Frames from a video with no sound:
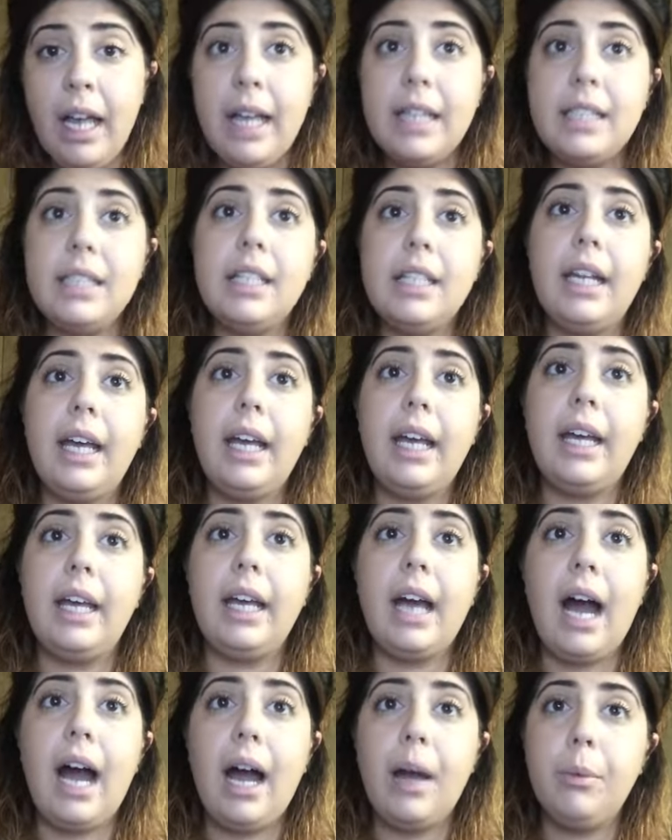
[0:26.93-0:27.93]
and
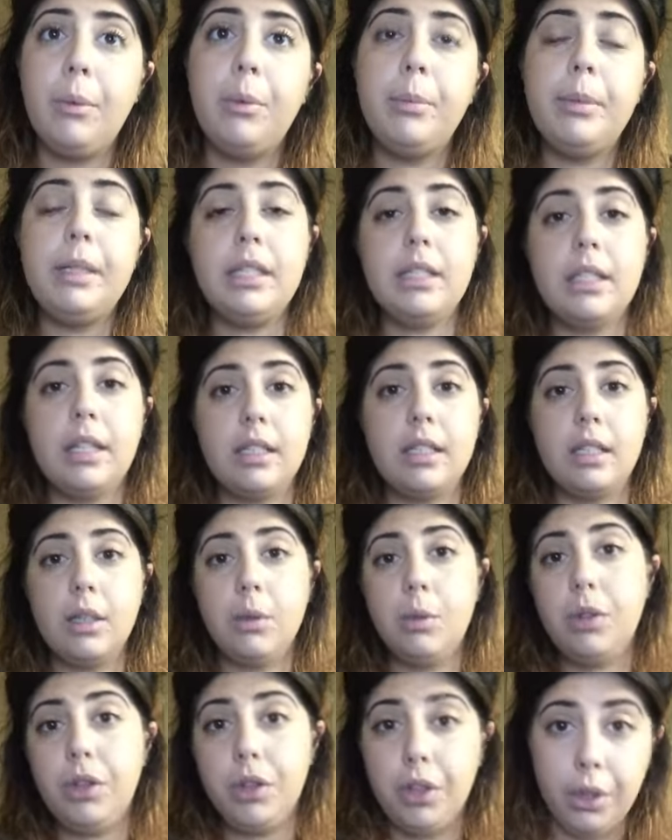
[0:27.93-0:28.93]
today I will be discussing
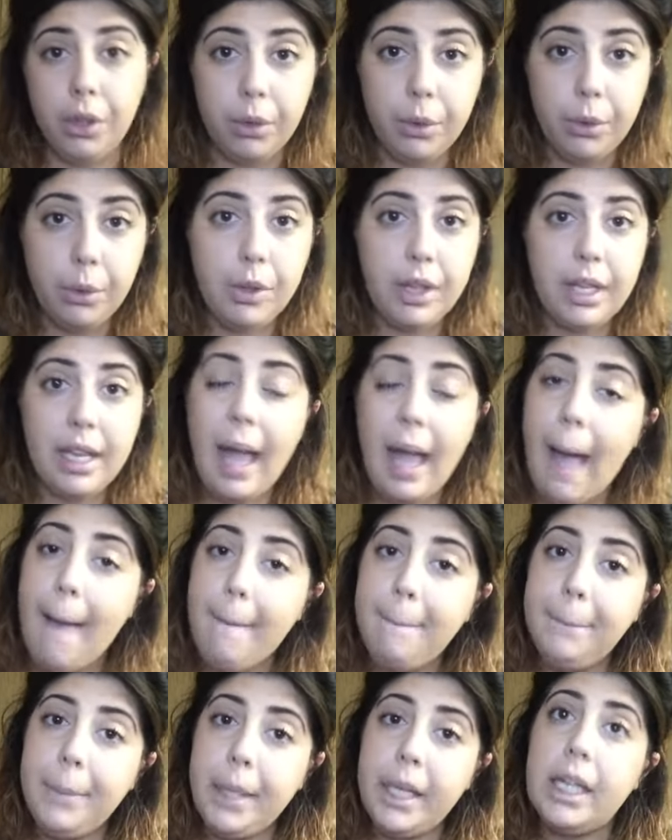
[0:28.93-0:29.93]
with you the
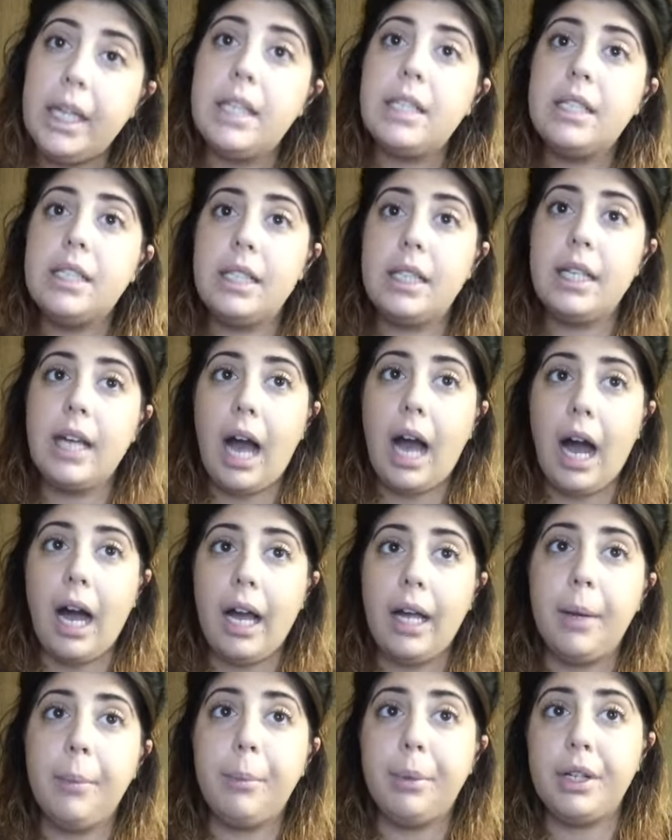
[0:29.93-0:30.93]

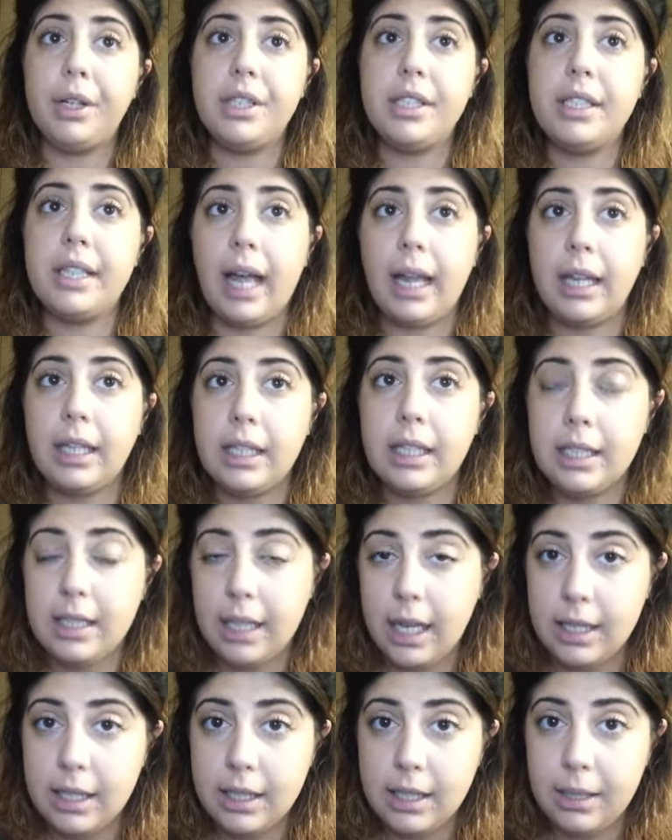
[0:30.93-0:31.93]
MBTI personality
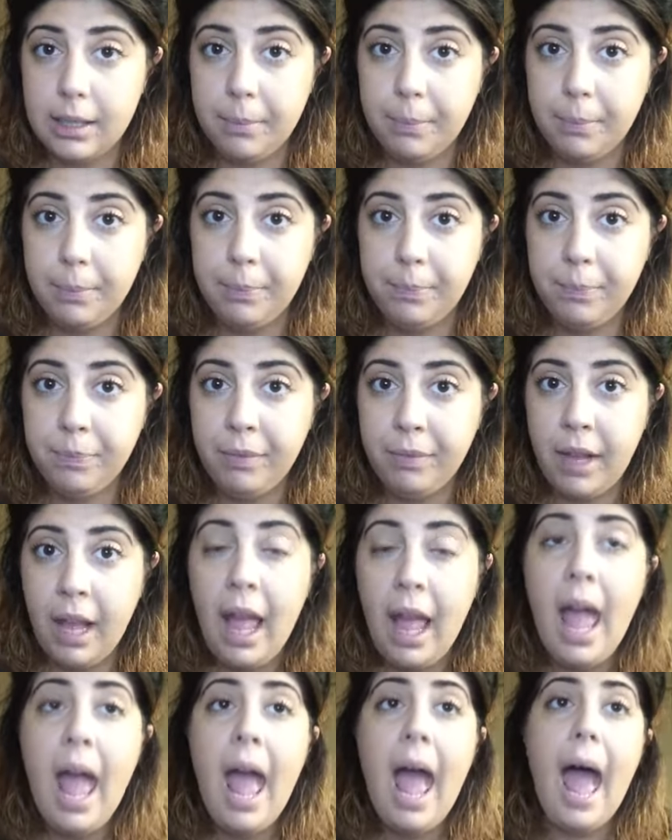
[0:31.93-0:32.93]
test.
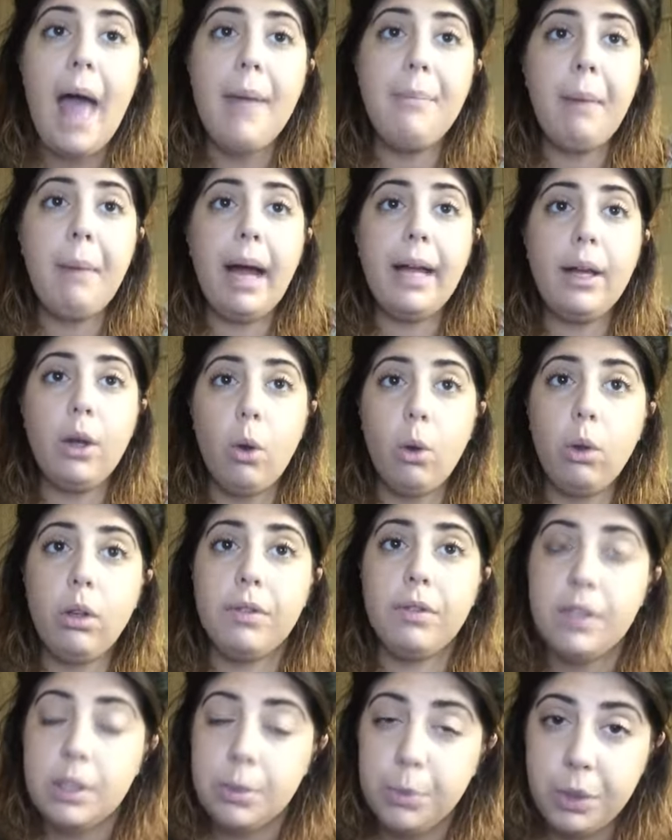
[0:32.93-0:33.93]
And my goal
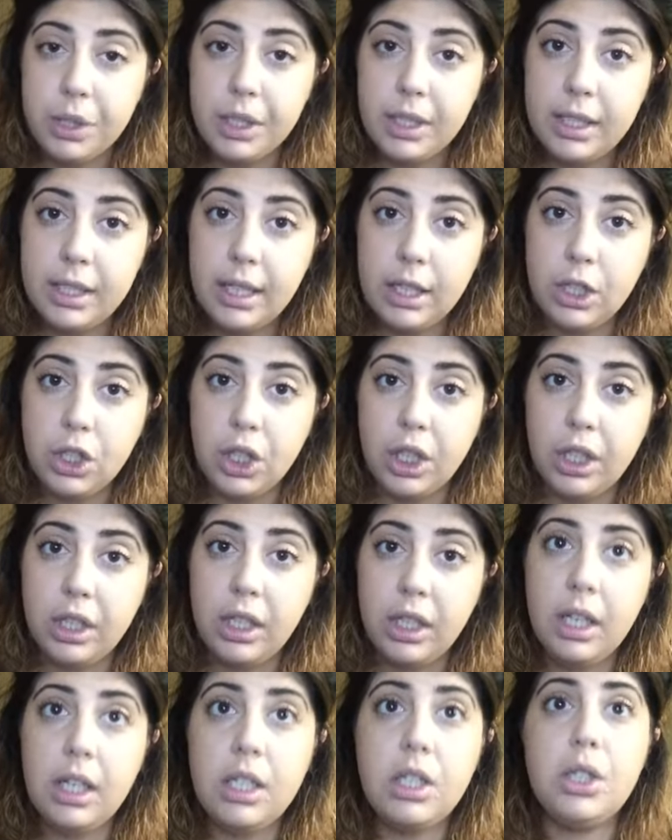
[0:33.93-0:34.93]
of this
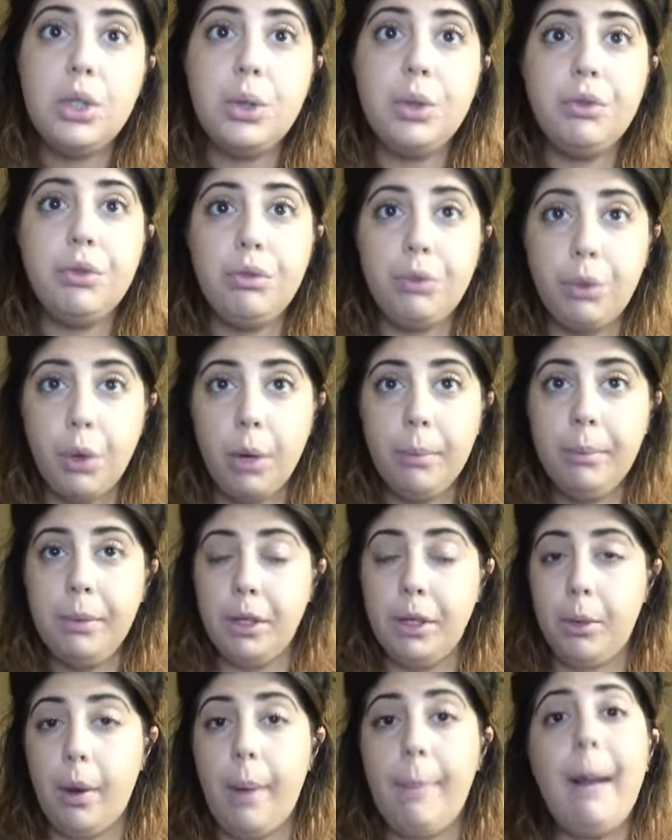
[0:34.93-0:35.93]
presentation is to inform
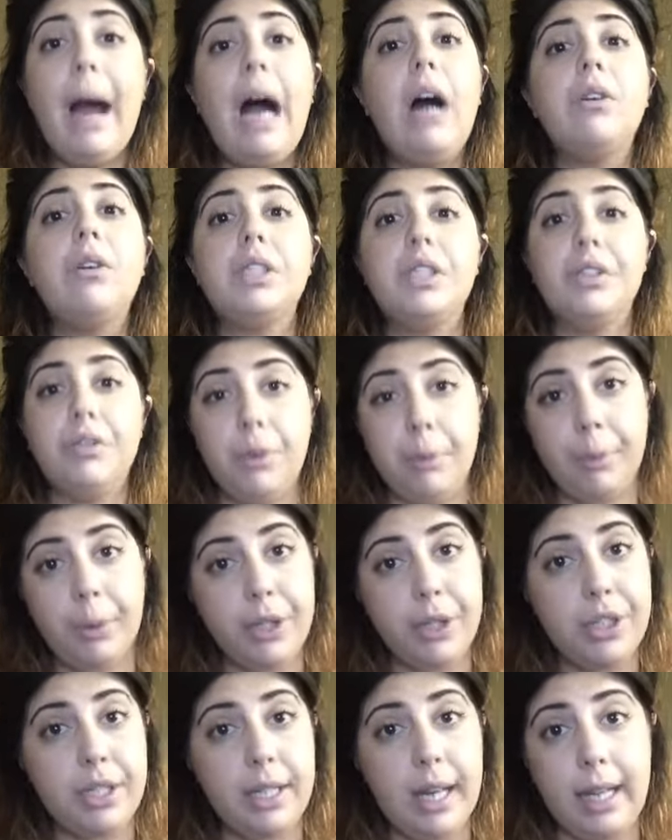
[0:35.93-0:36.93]
you about different
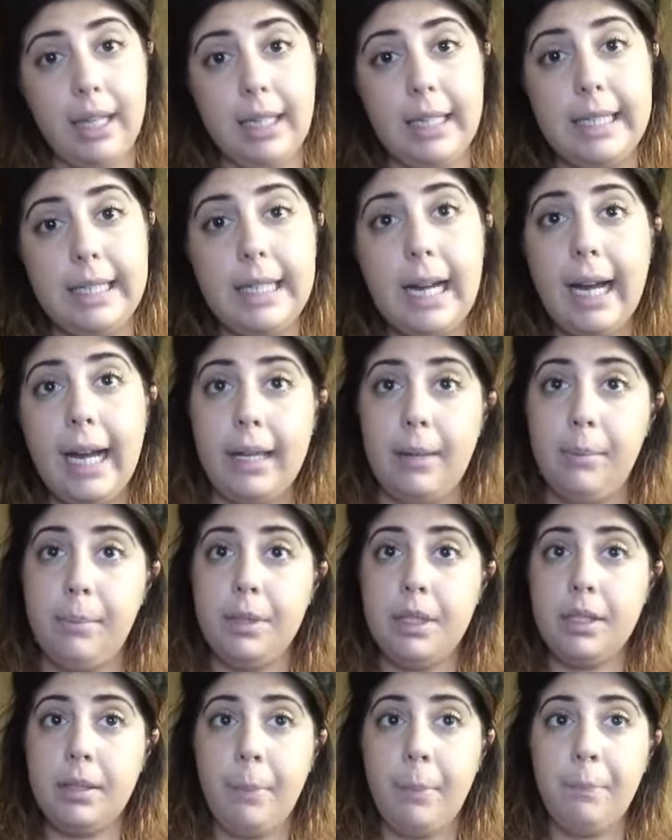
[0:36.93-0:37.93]
personality
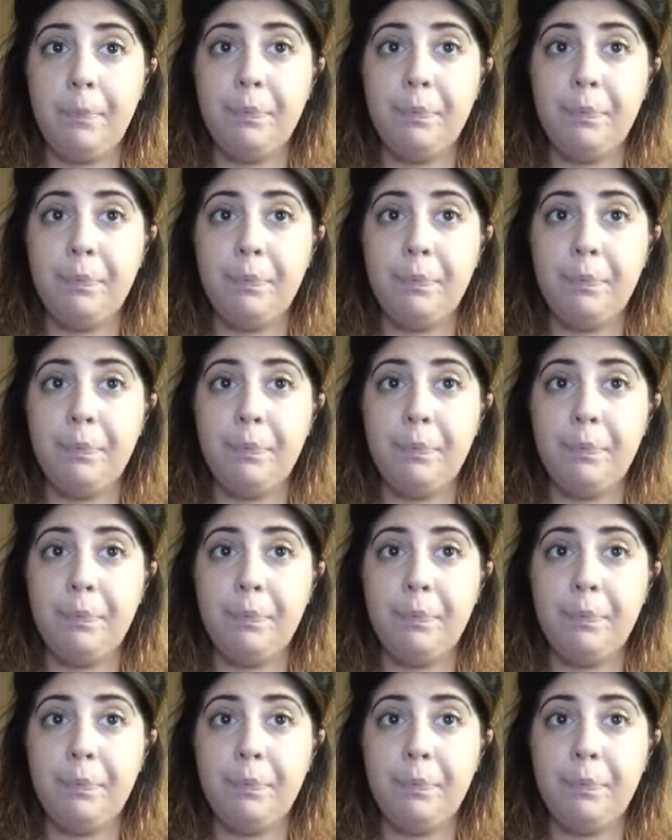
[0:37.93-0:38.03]
types.